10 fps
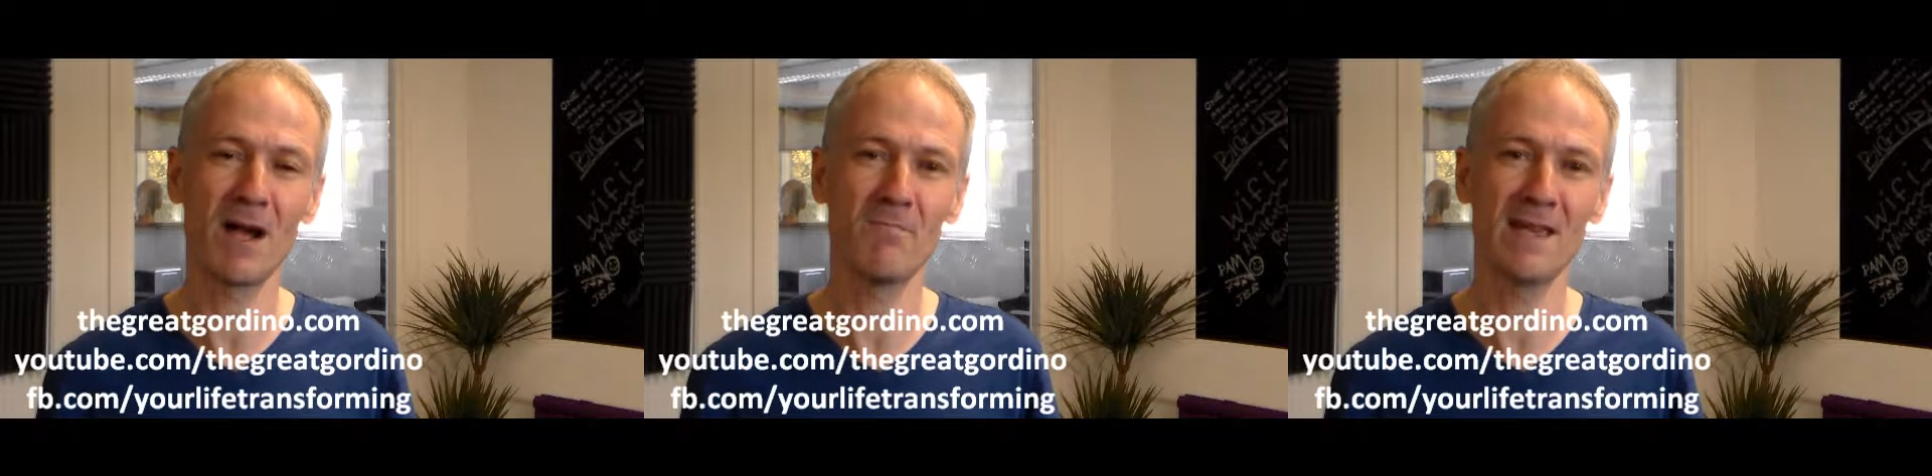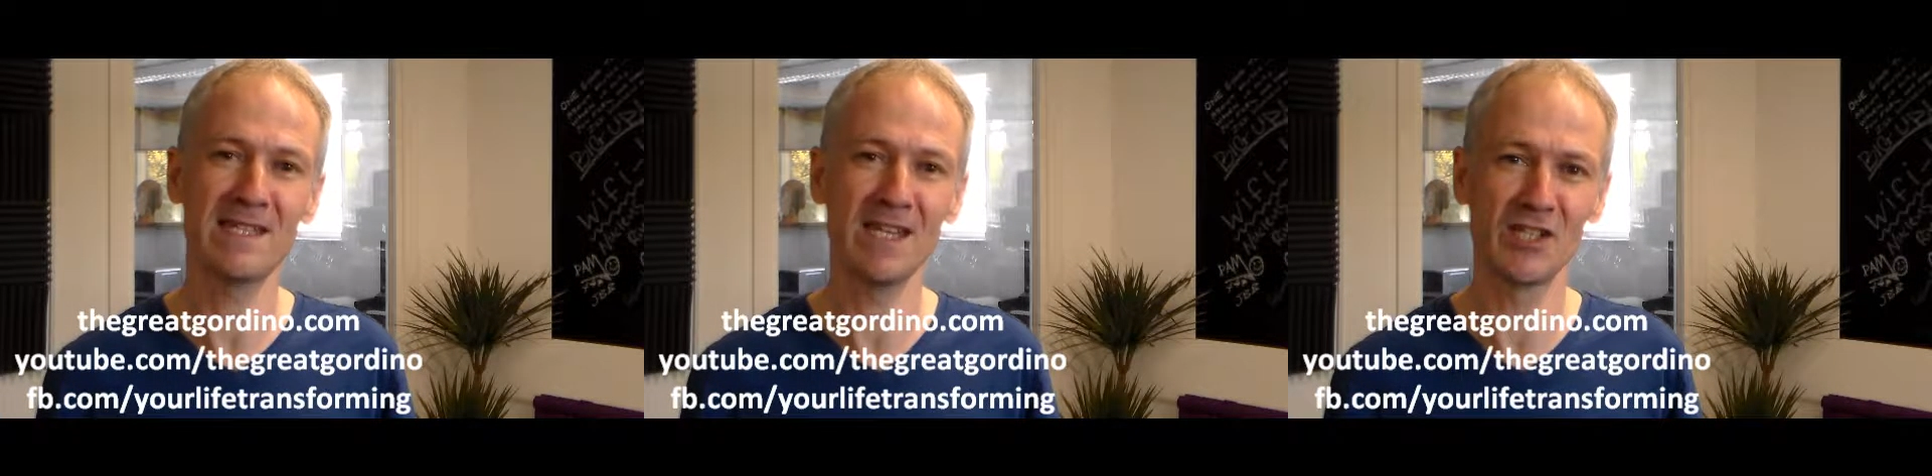my
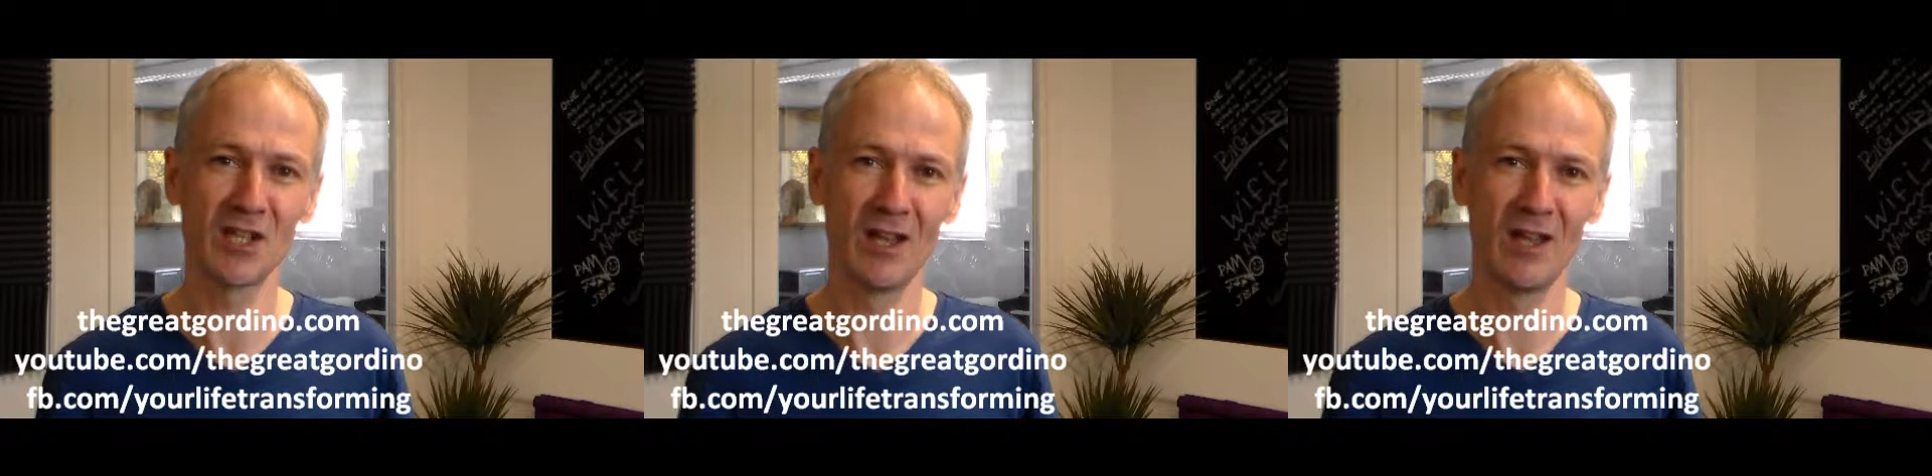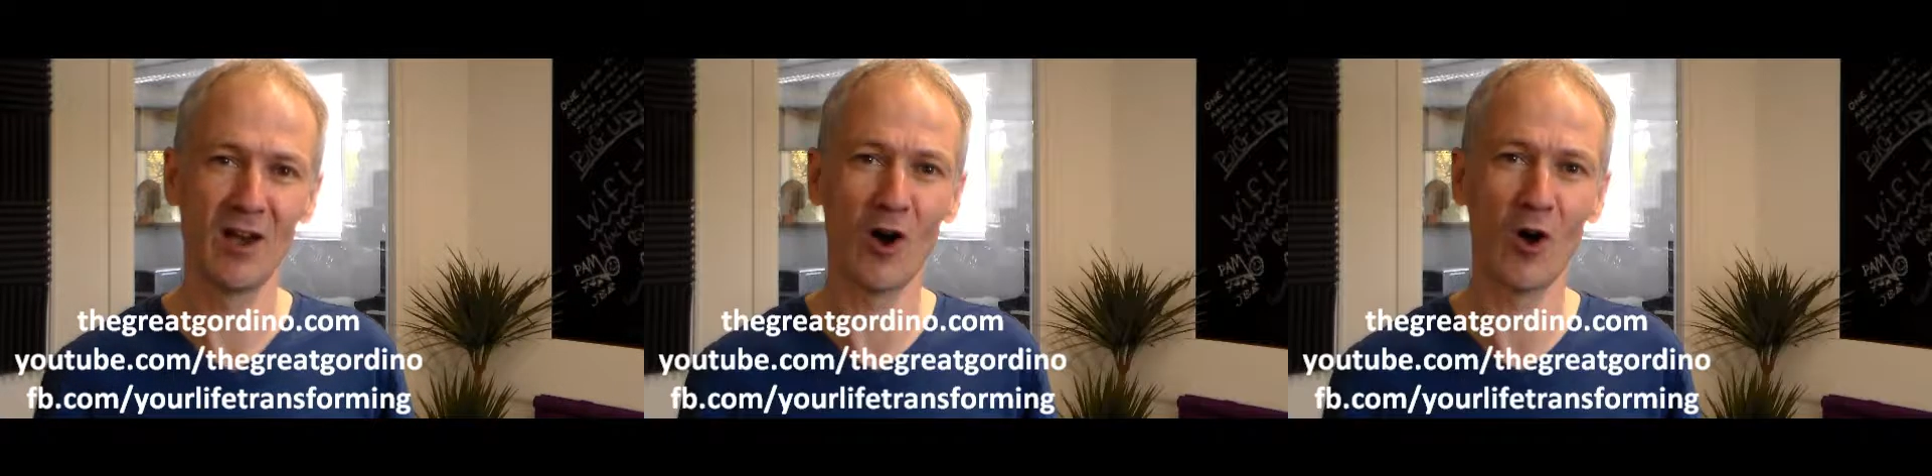message
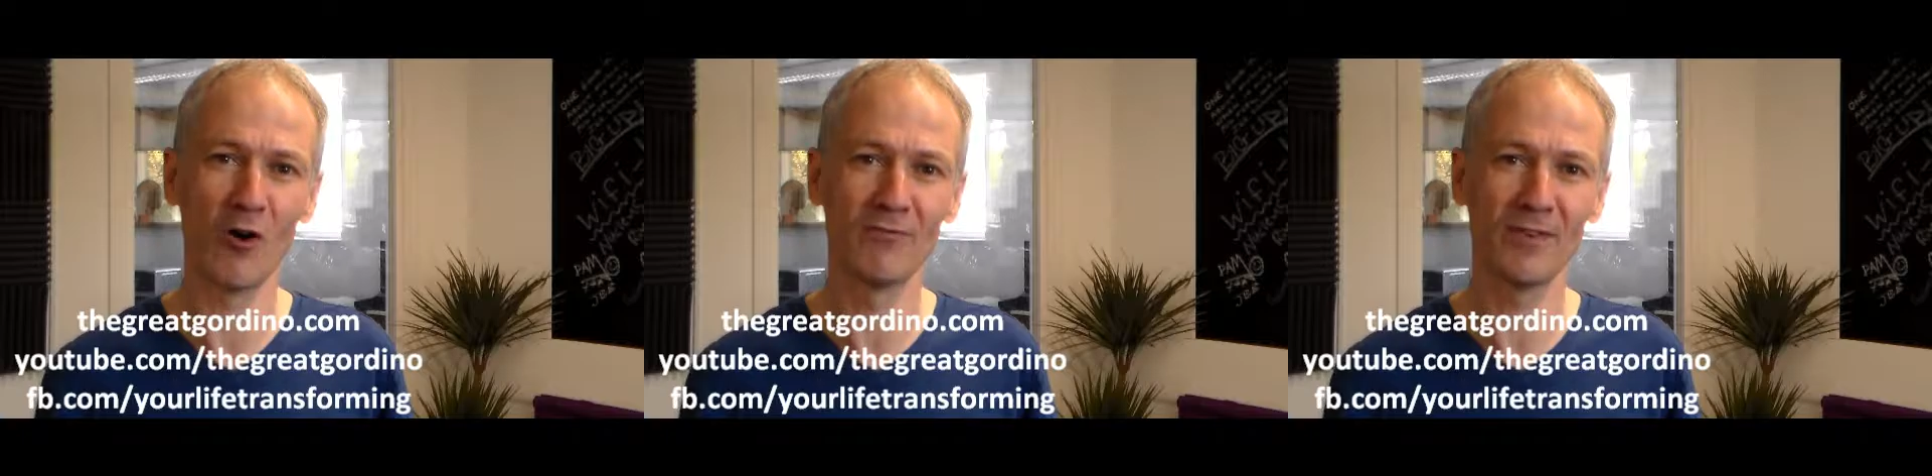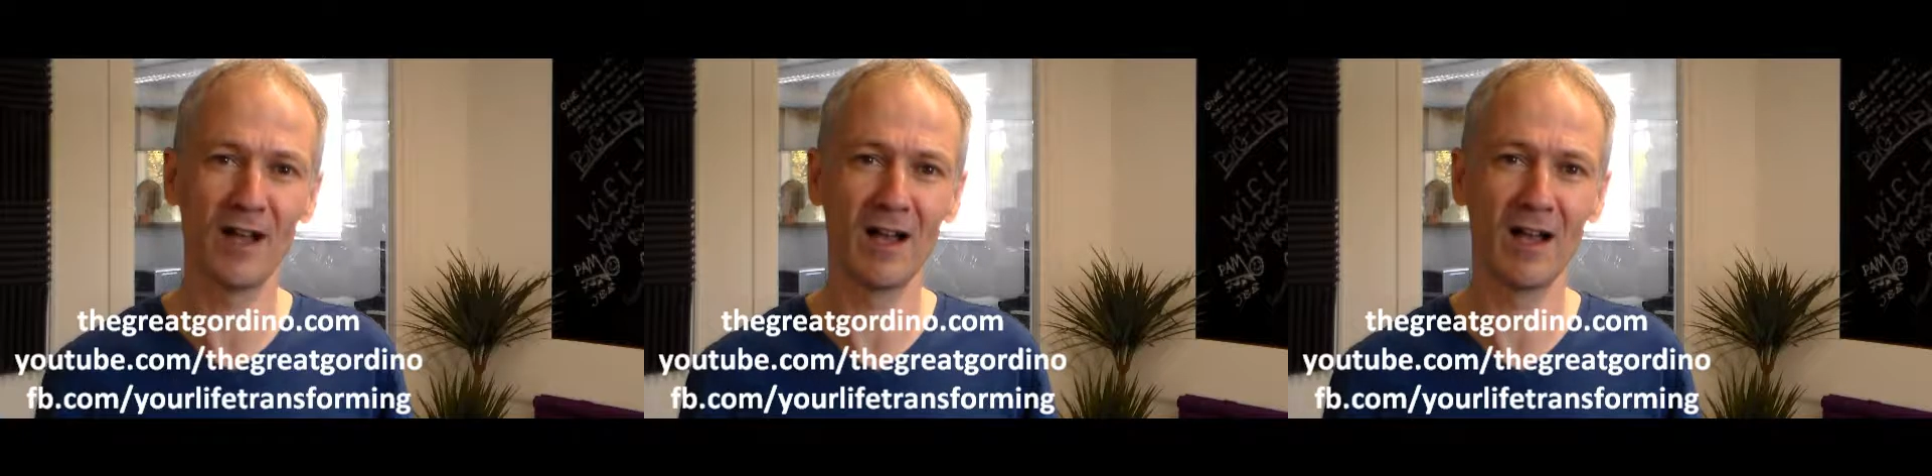
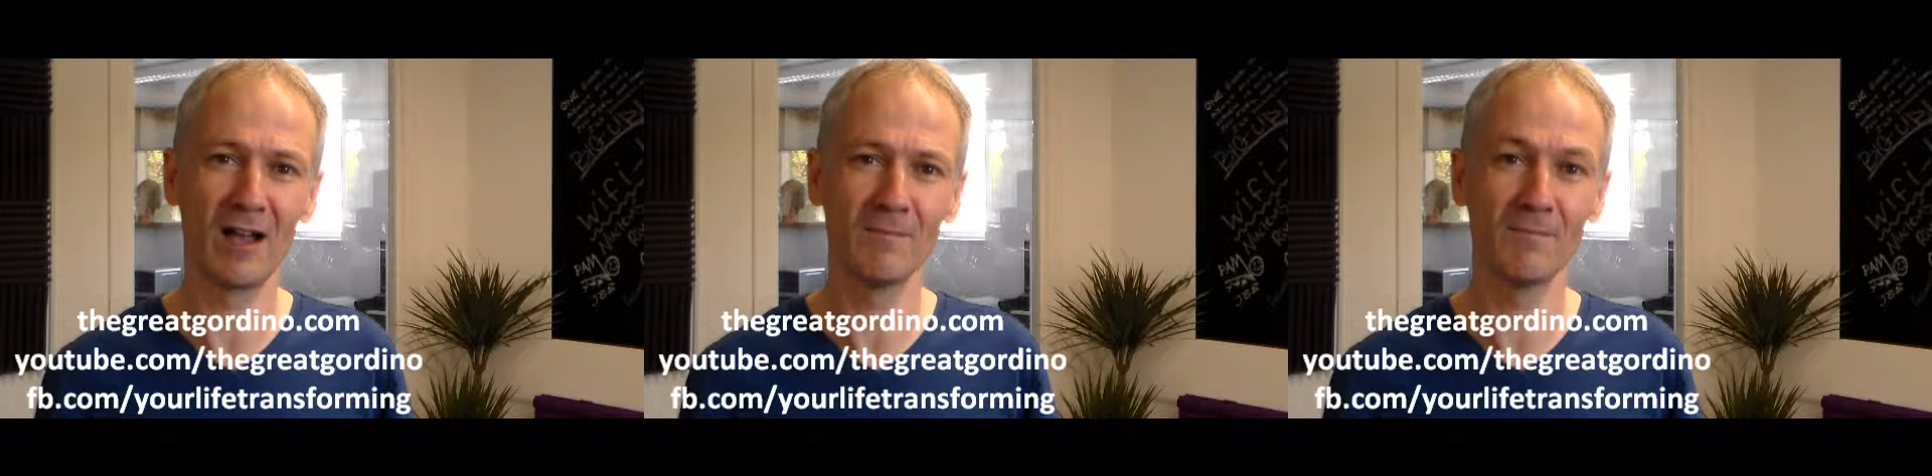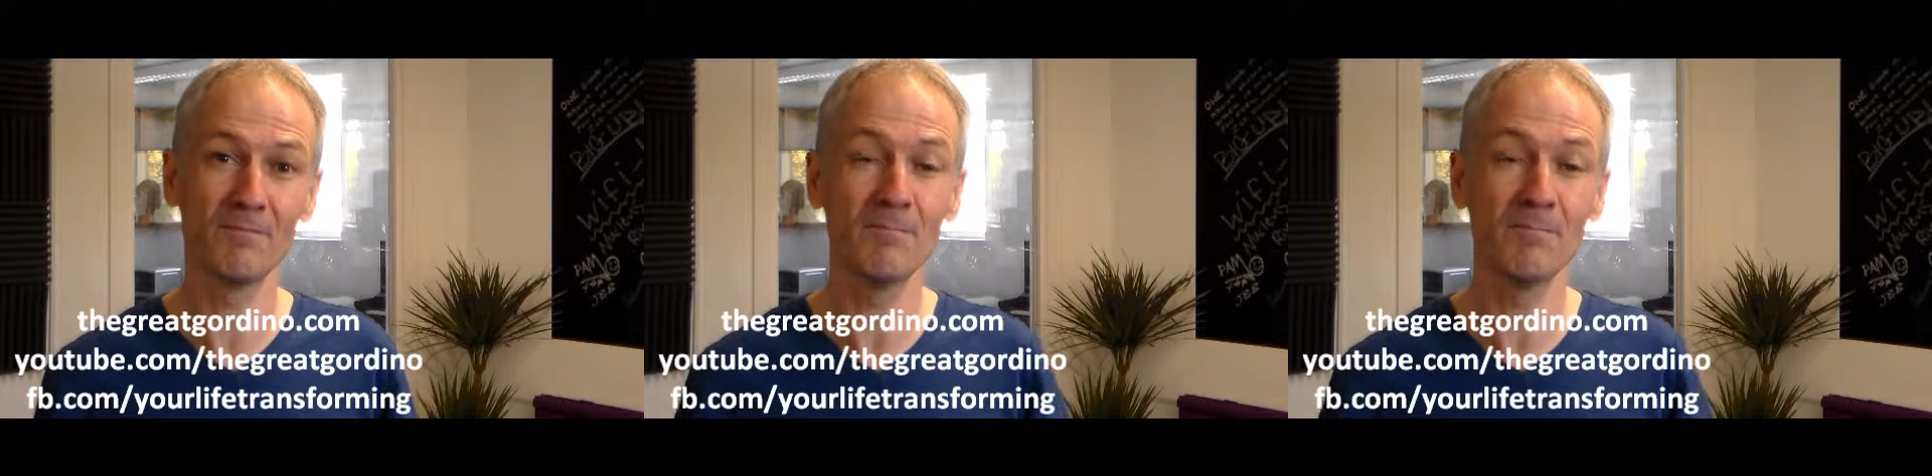of uh,